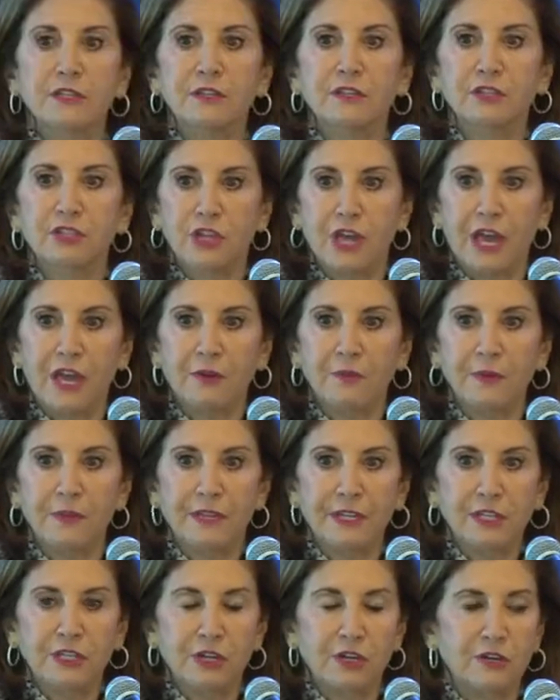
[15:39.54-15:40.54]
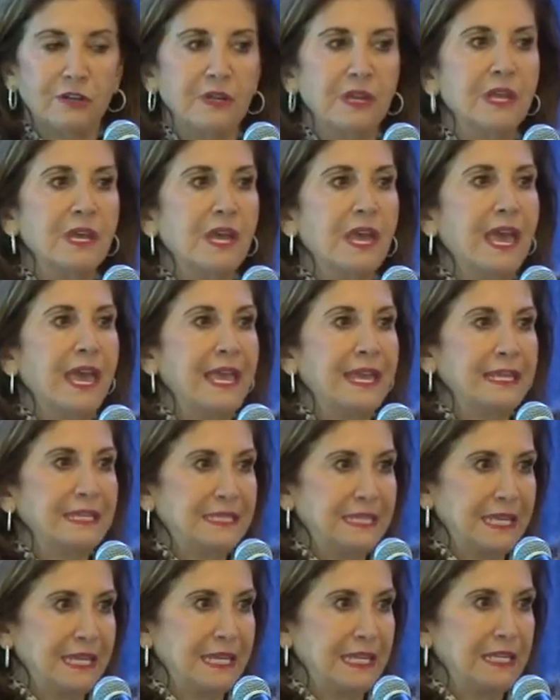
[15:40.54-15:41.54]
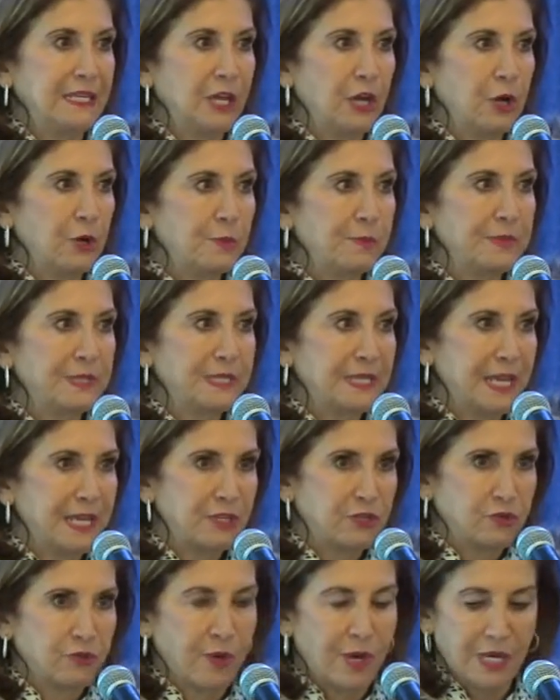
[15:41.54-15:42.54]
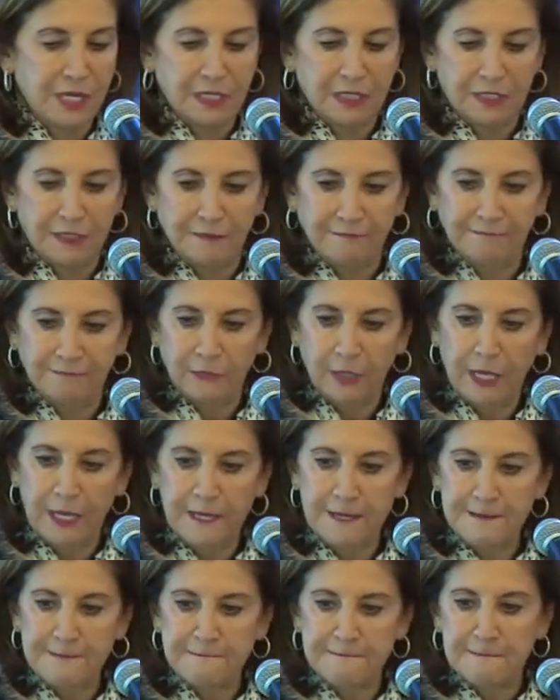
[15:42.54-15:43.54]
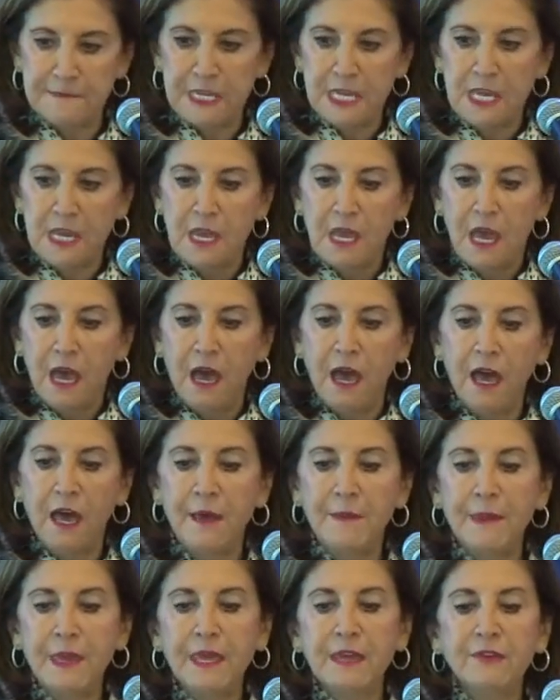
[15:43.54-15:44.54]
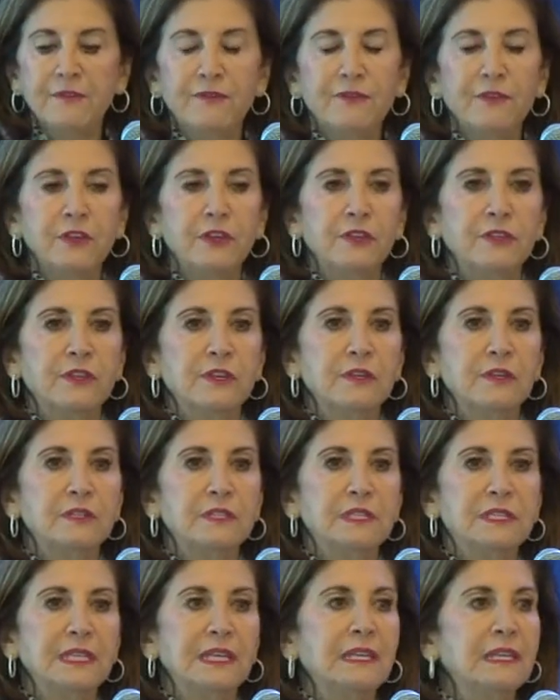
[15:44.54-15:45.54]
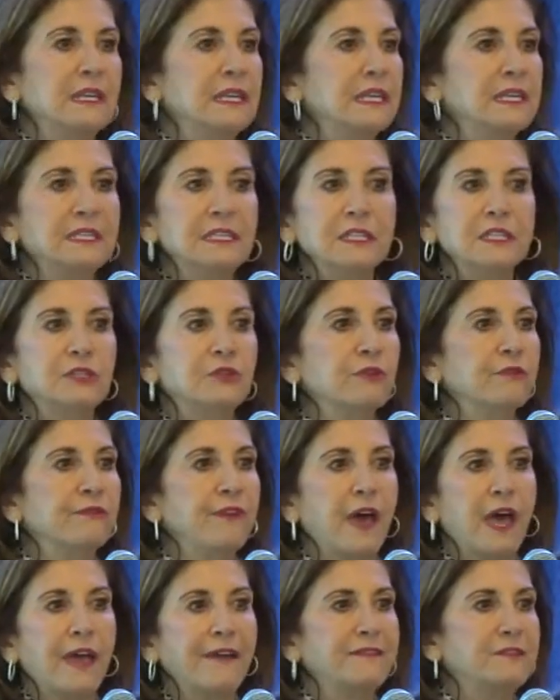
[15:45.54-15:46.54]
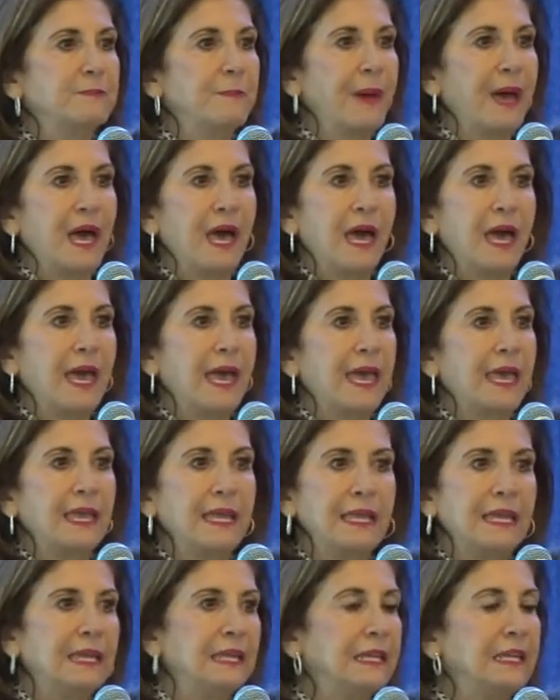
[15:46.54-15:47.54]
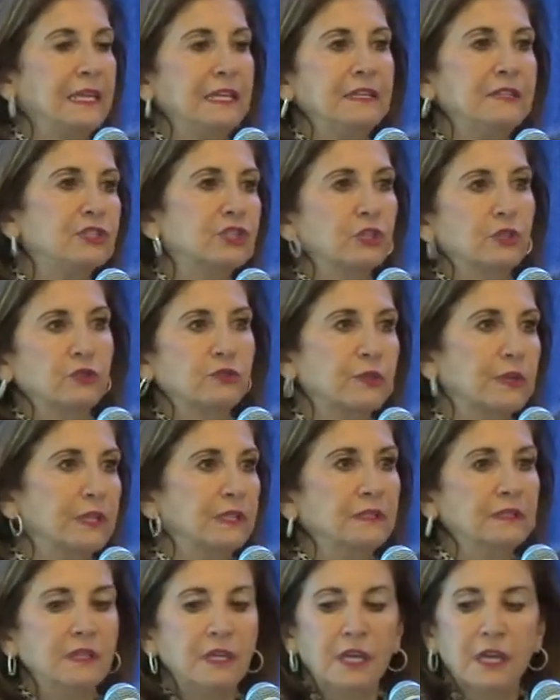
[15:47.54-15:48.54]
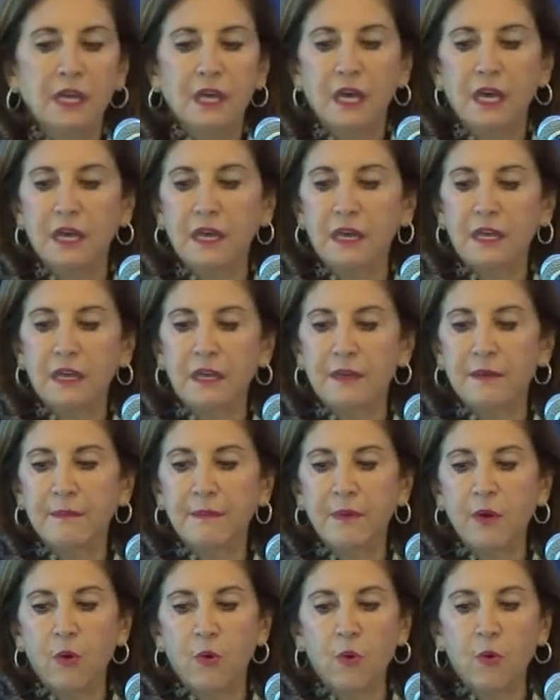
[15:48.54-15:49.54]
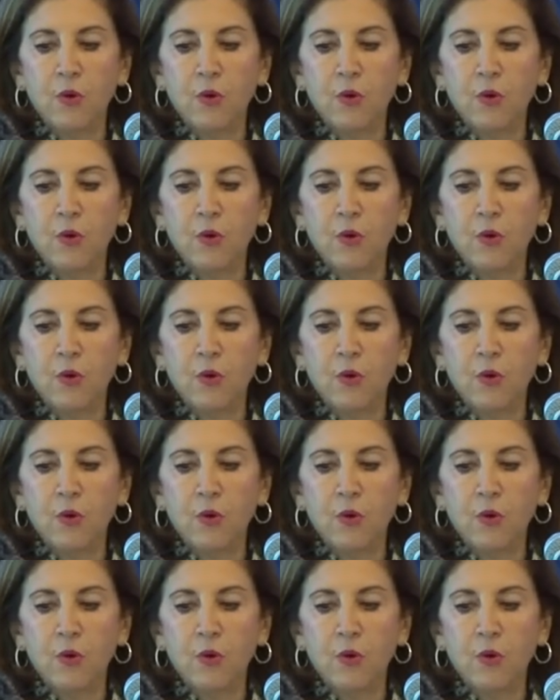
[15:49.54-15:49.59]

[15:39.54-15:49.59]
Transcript: to the child when they turn 18. Homestead trust. Okay. If the decedent isn't survived by any children, if